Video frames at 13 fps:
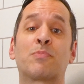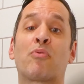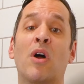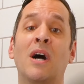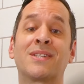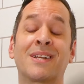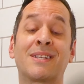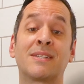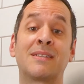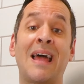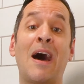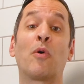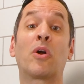project is
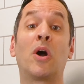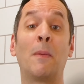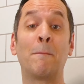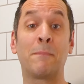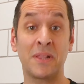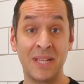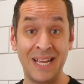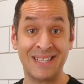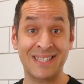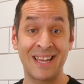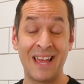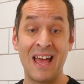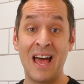now
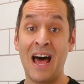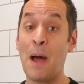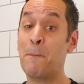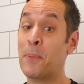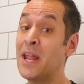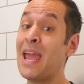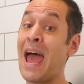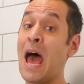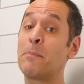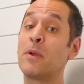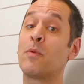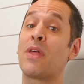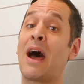complete. I'm pretty
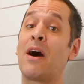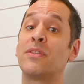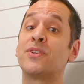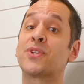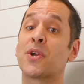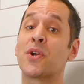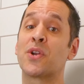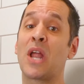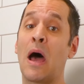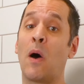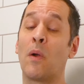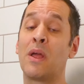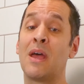happy with how this turned
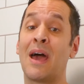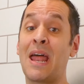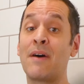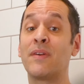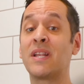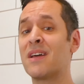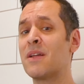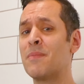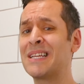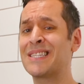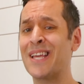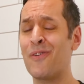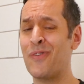out. And having done it
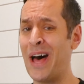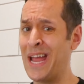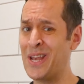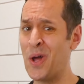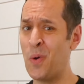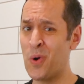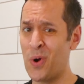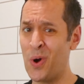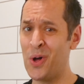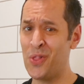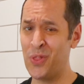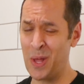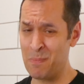myself, I know where
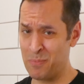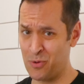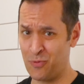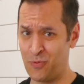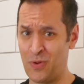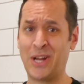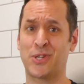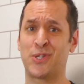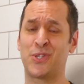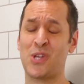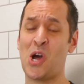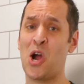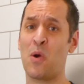all the
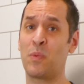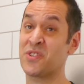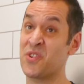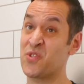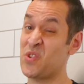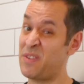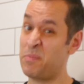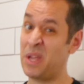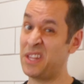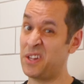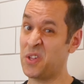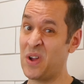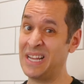imperfections are, which are driving me a
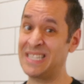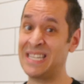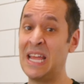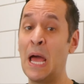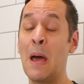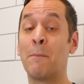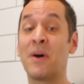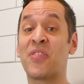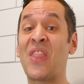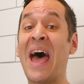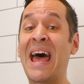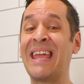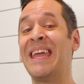little crazy, but
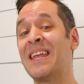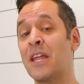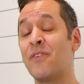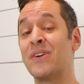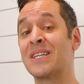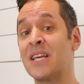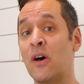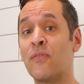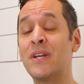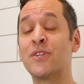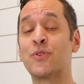that in of itself